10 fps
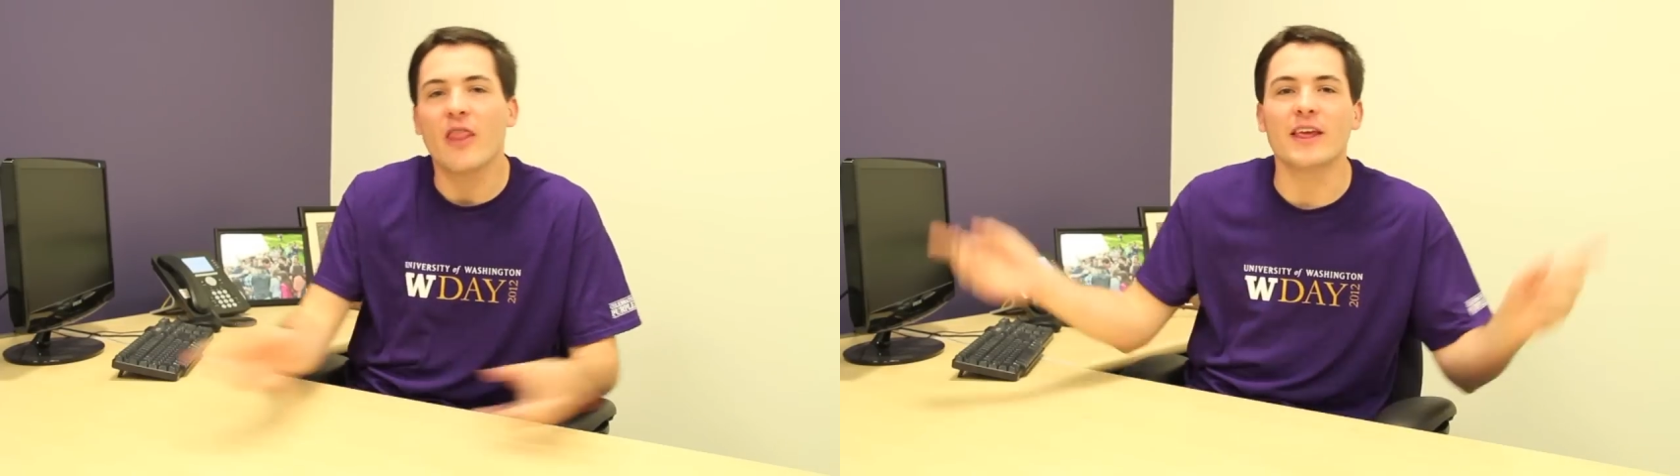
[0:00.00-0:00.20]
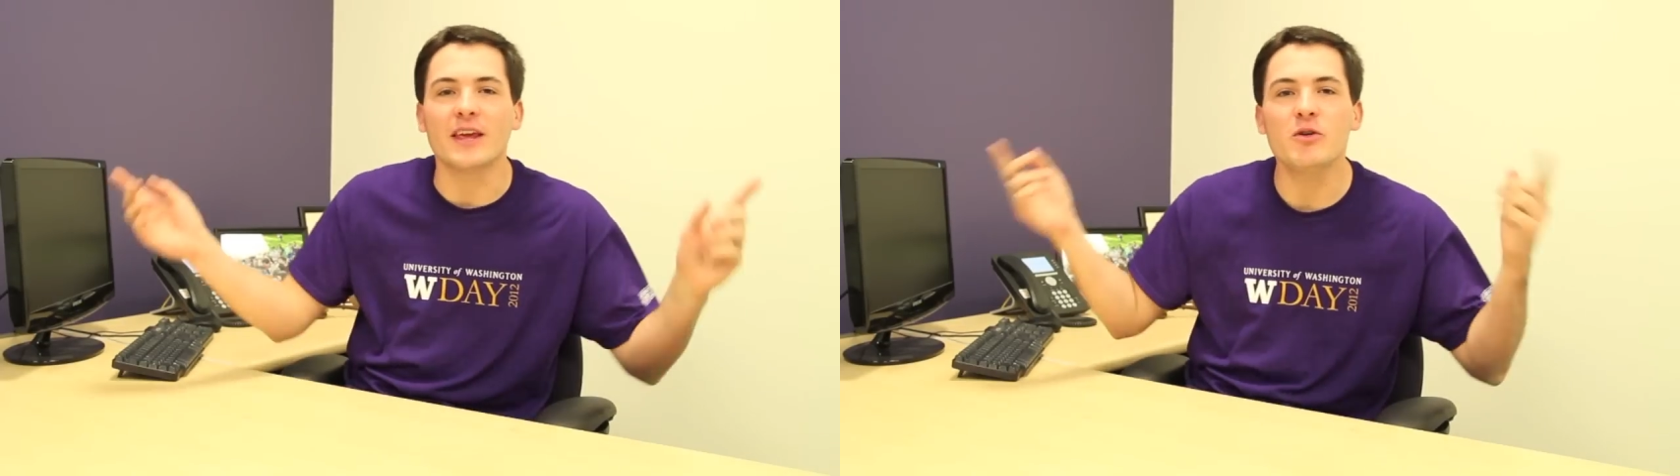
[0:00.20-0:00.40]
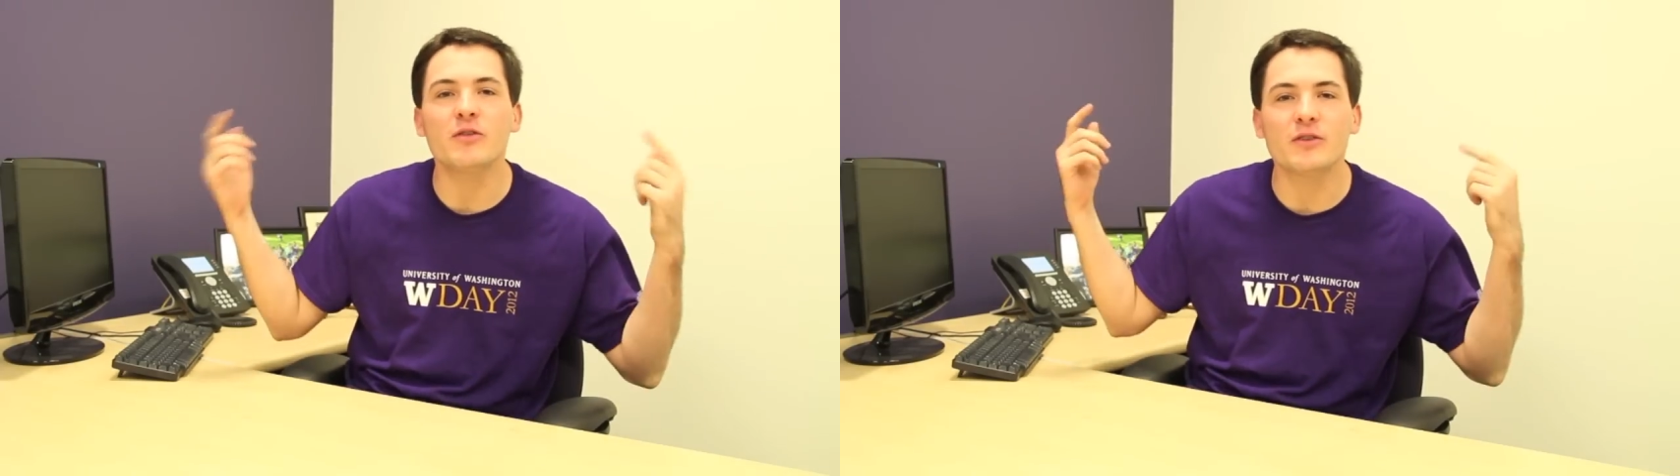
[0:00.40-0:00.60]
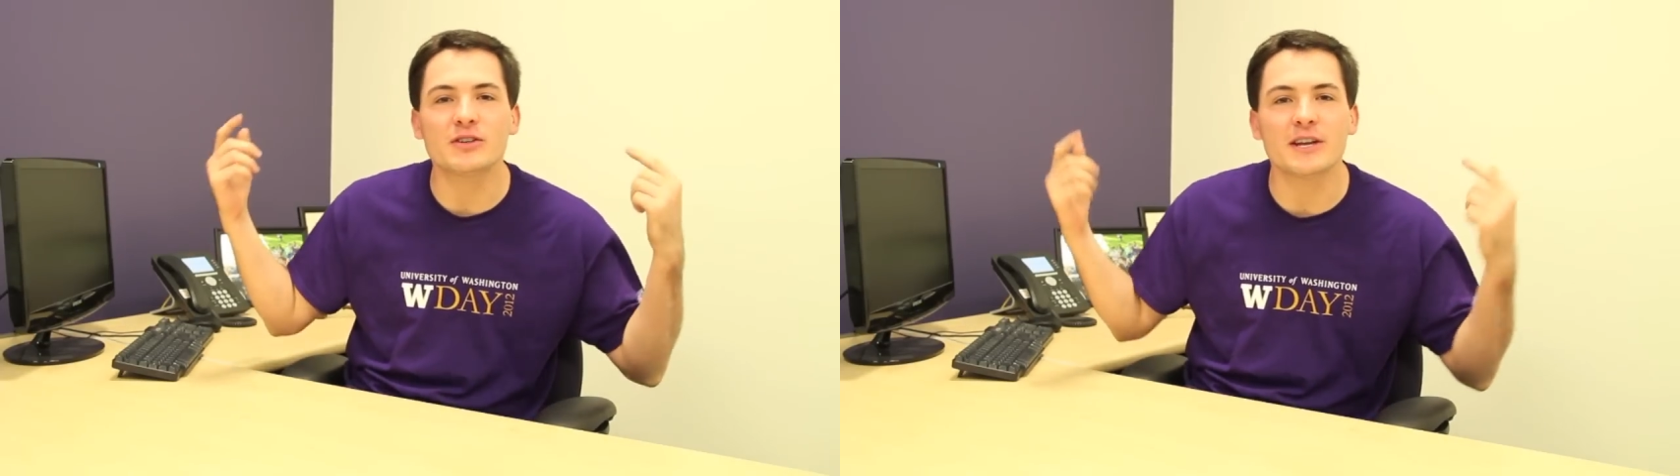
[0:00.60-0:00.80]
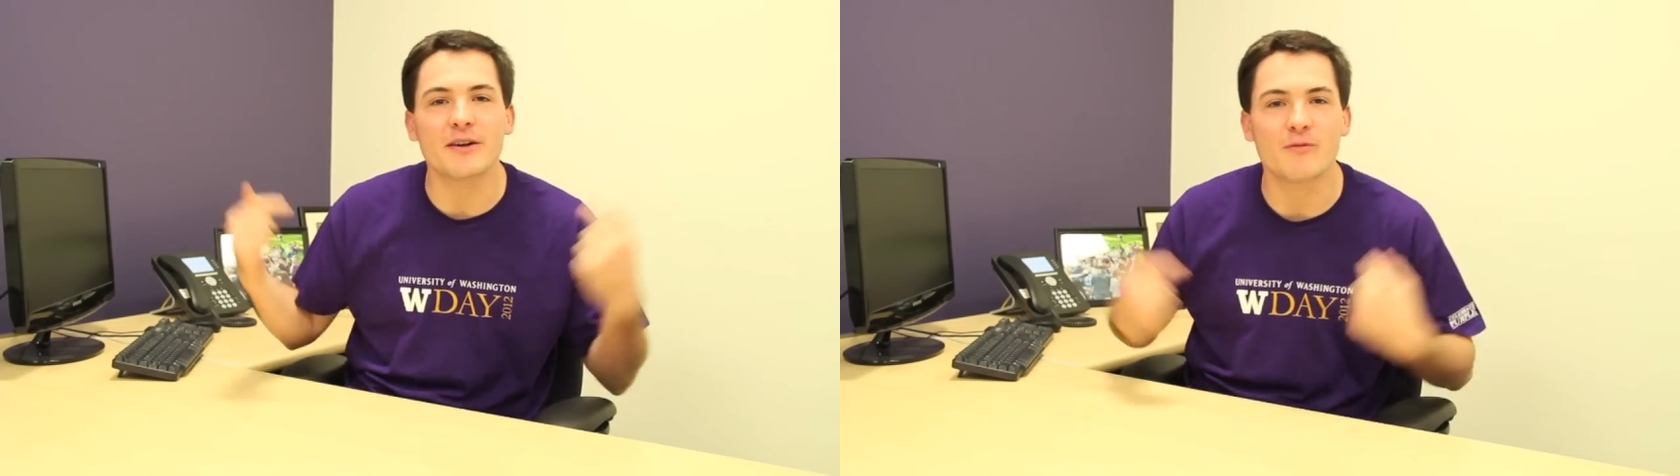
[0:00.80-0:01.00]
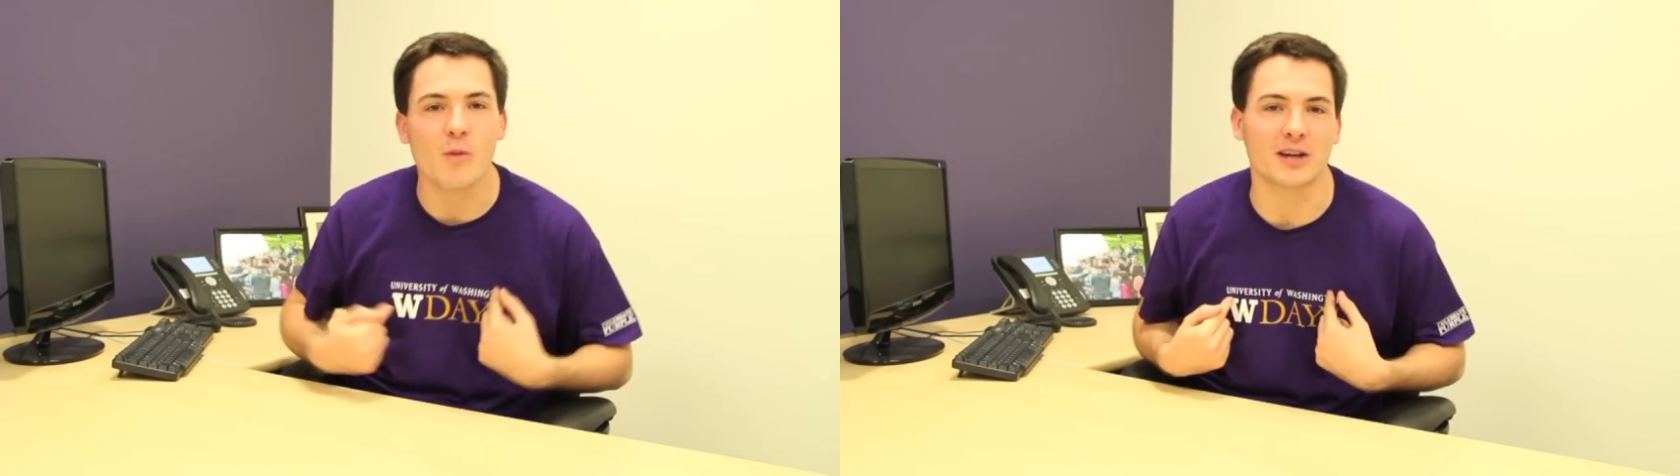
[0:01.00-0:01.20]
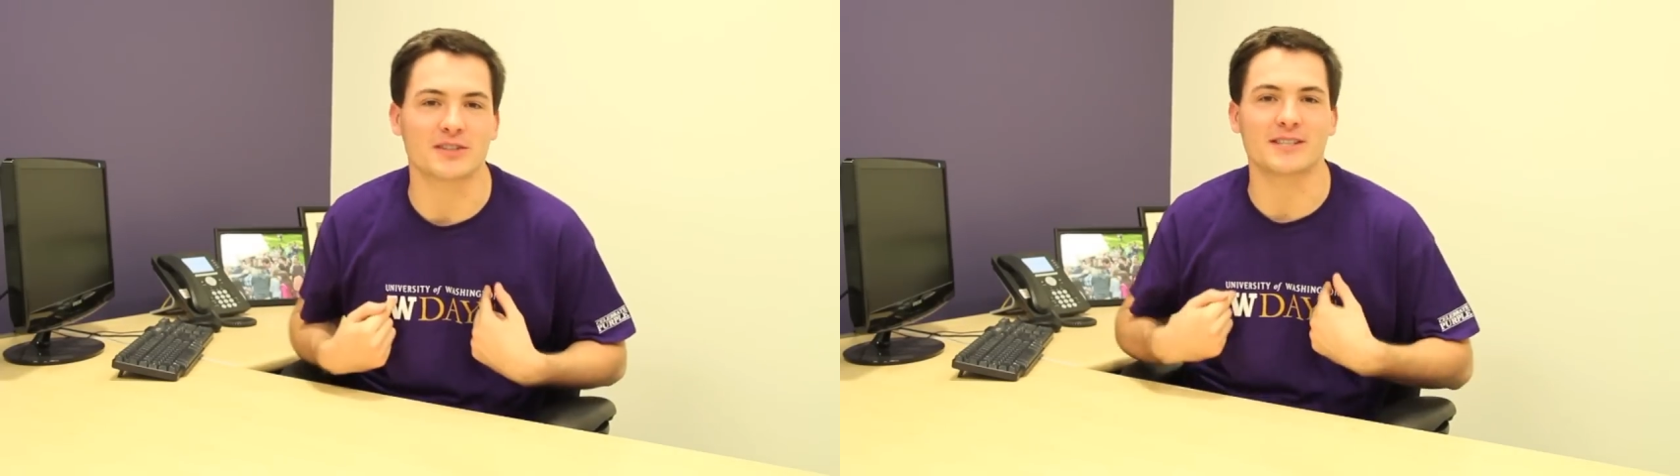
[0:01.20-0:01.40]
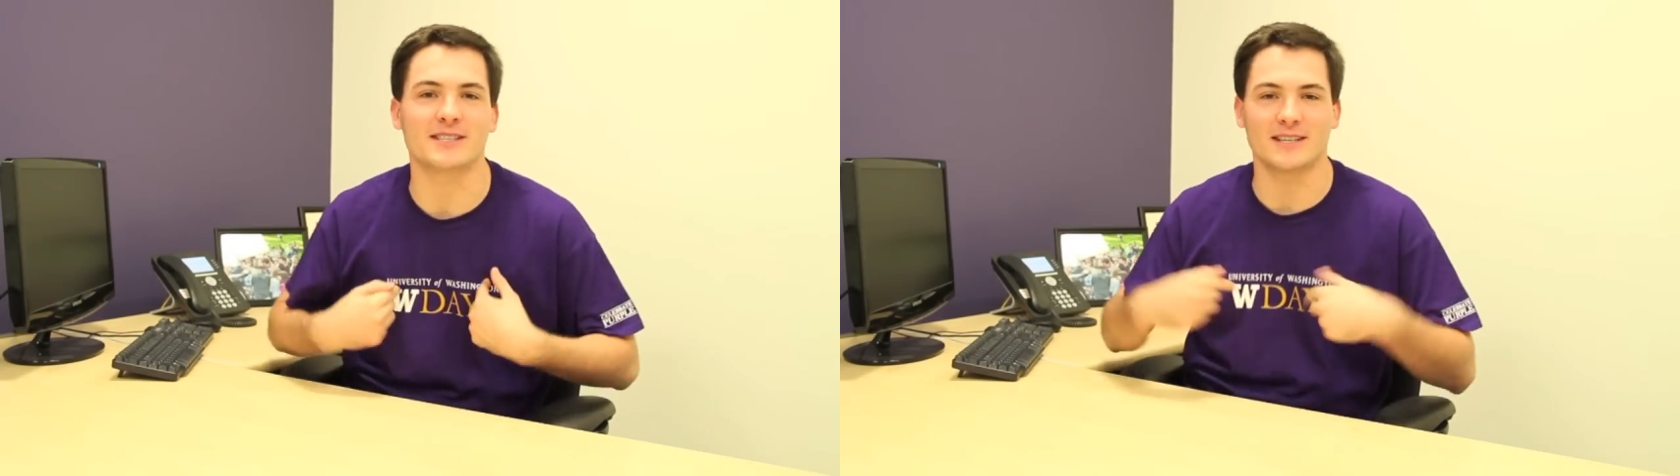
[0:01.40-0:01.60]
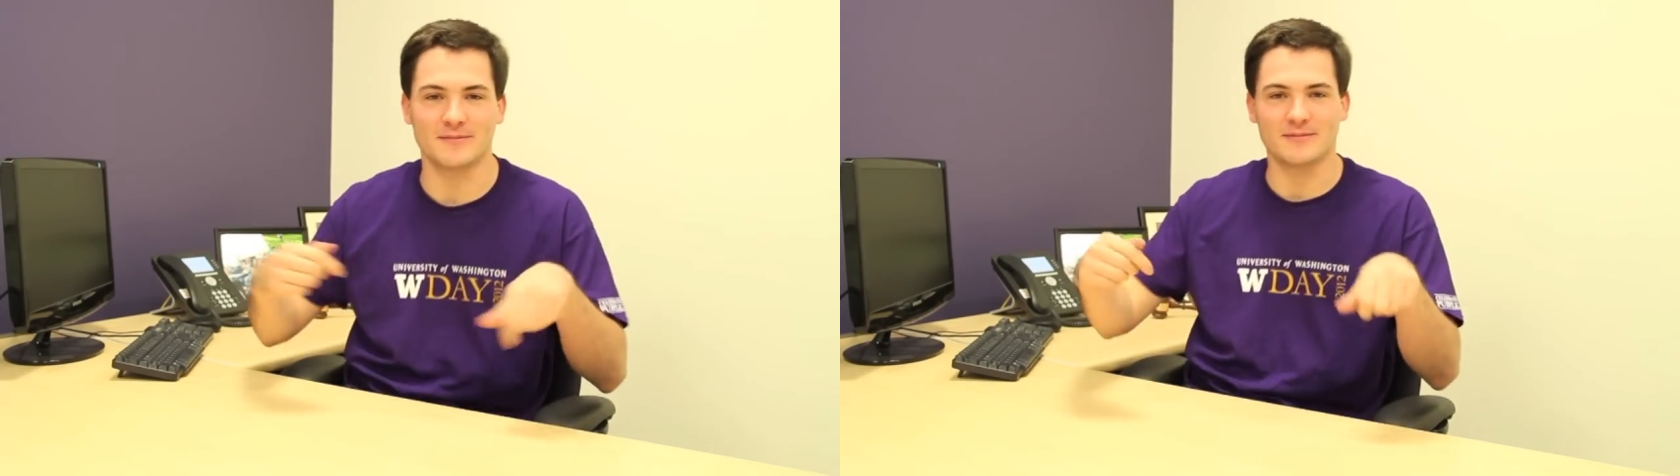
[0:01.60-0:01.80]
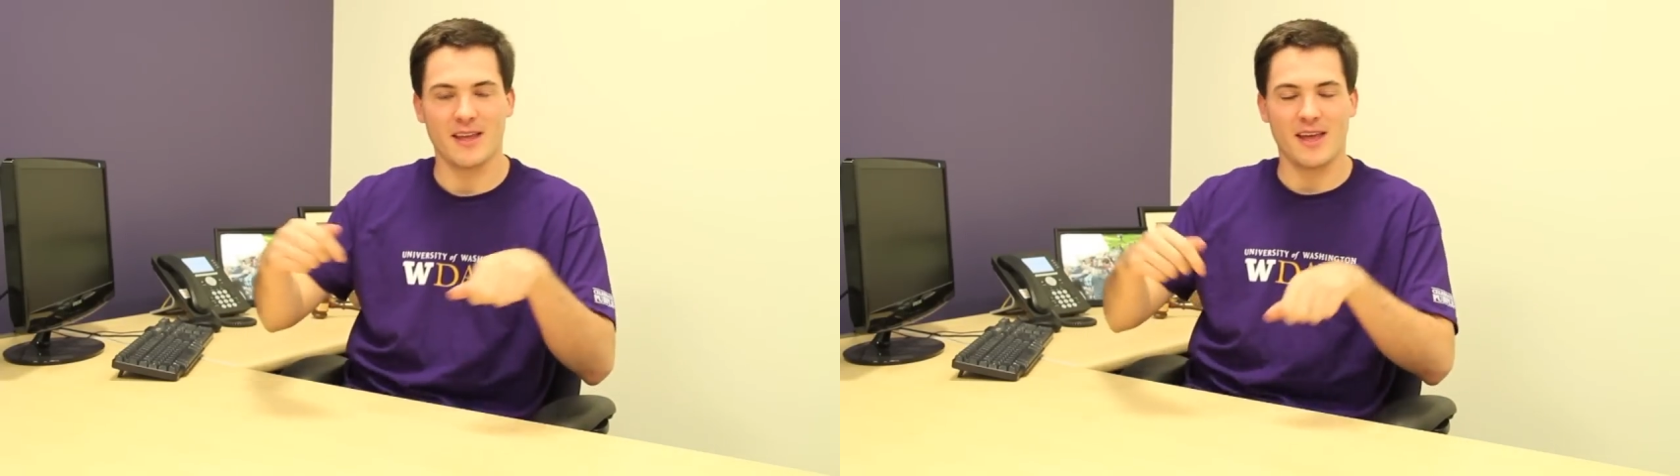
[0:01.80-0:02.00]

the University of Washington.